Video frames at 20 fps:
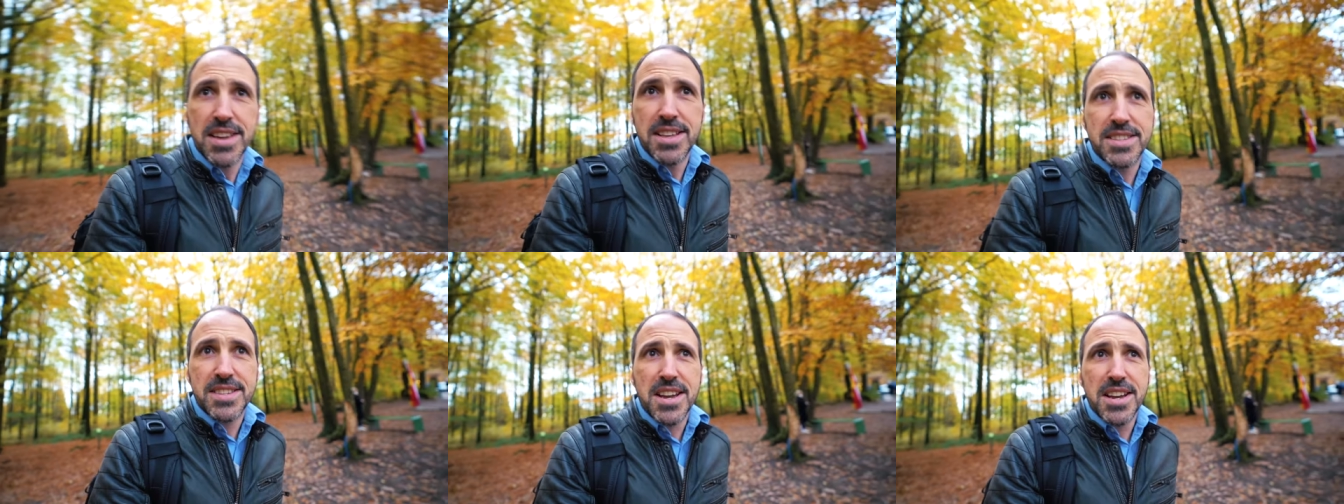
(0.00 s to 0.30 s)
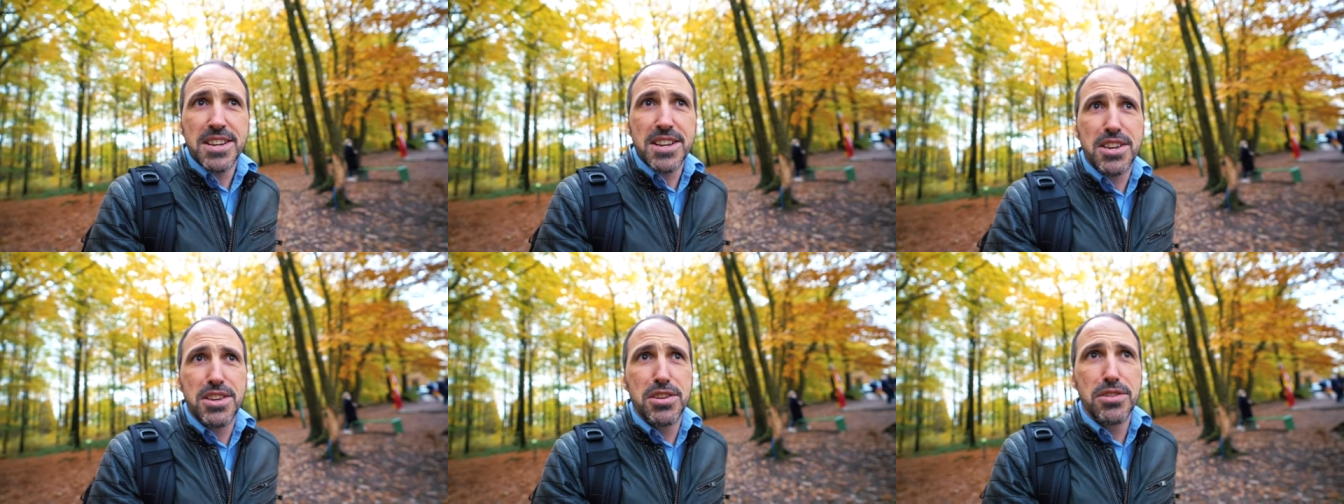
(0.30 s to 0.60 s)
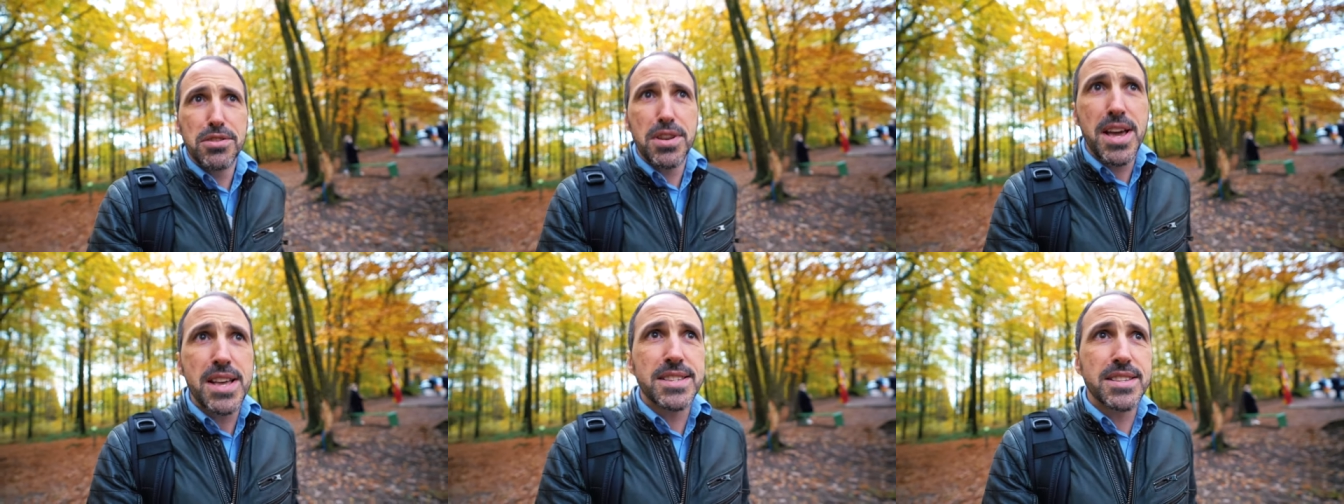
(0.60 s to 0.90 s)
It's kind of
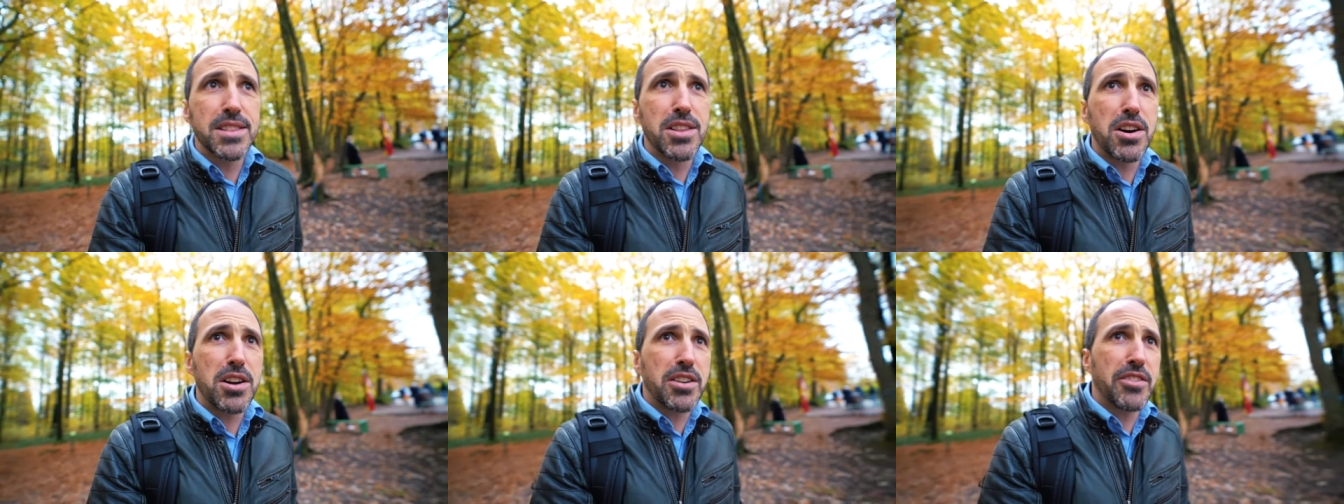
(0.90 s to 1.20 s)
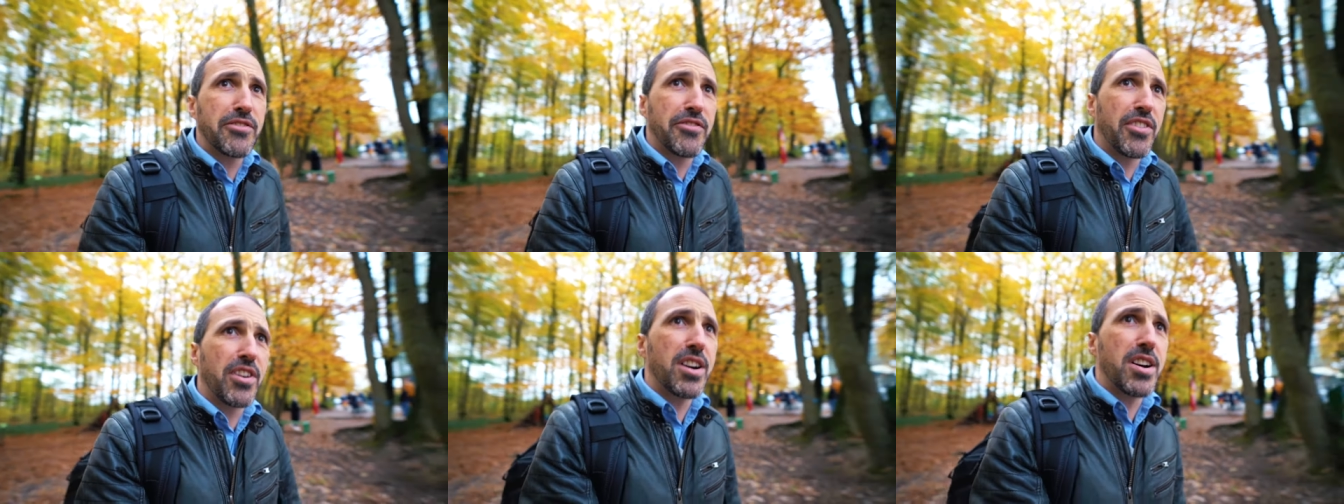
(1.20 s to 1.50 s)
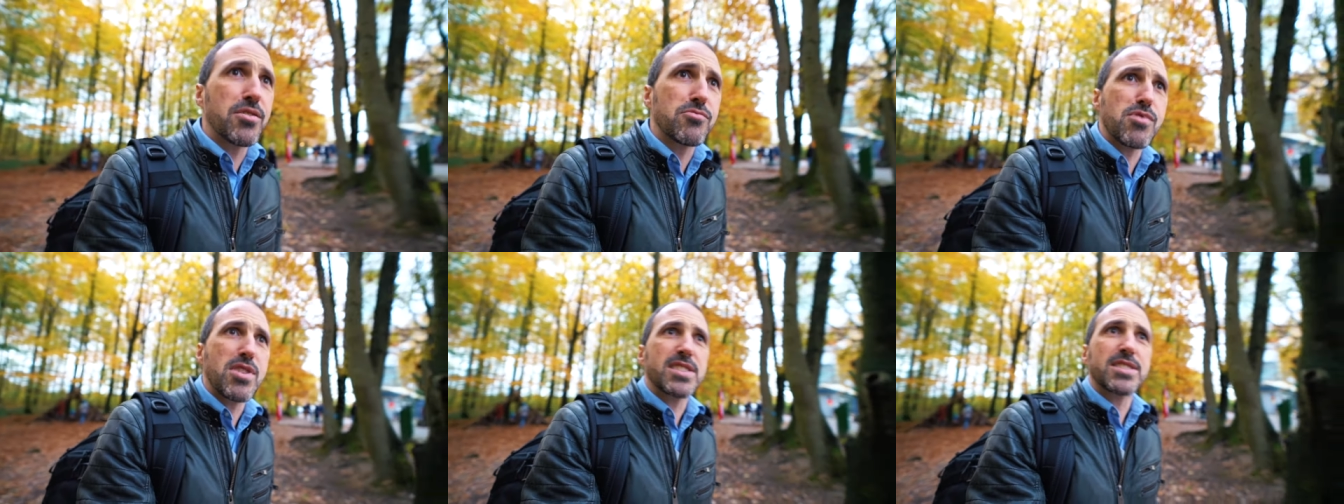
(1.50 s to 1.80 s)
cute, has a lot of
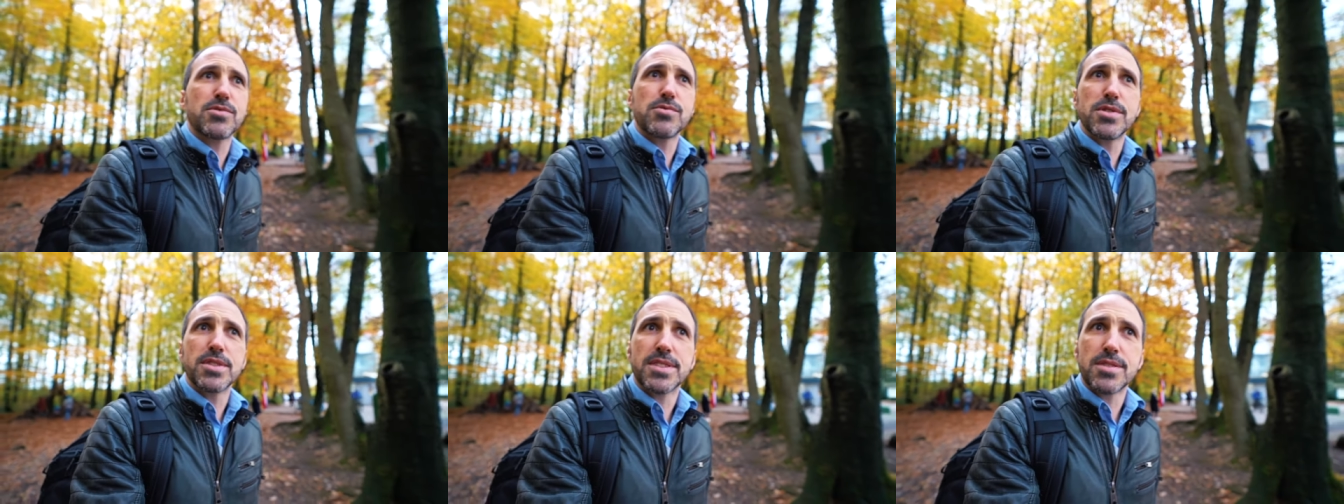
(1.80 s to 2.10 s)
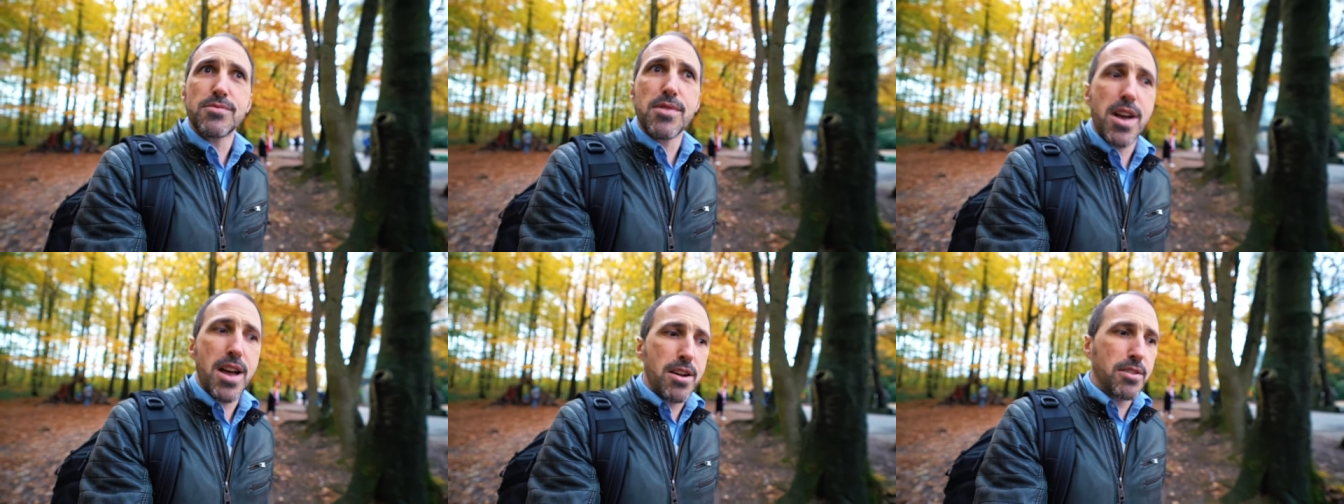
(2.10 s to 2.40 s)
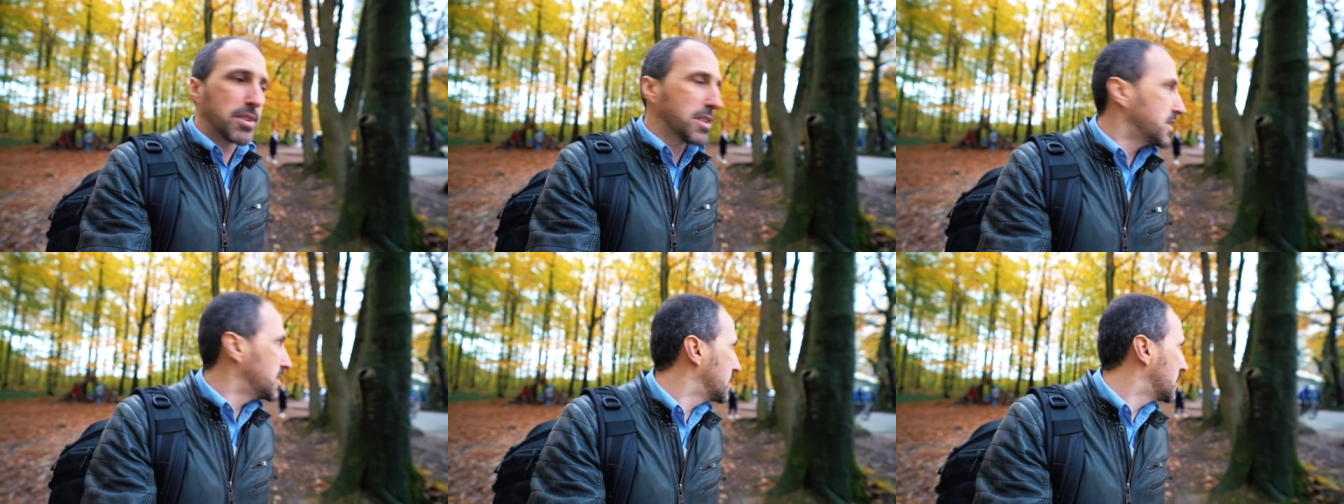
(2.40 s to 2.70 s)
uh, restaurants
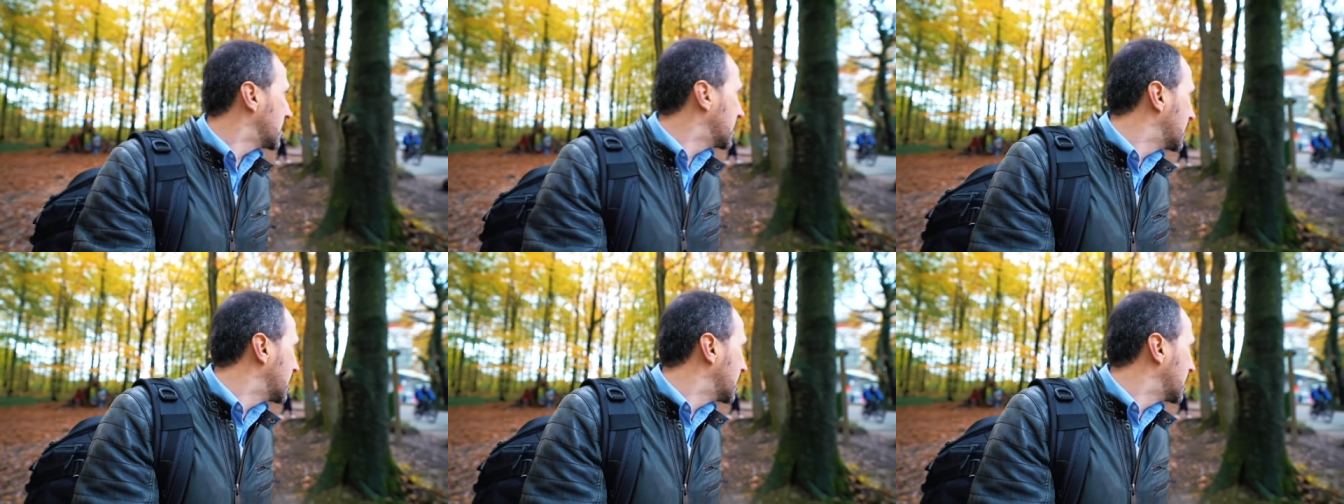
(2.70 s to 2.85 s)
around and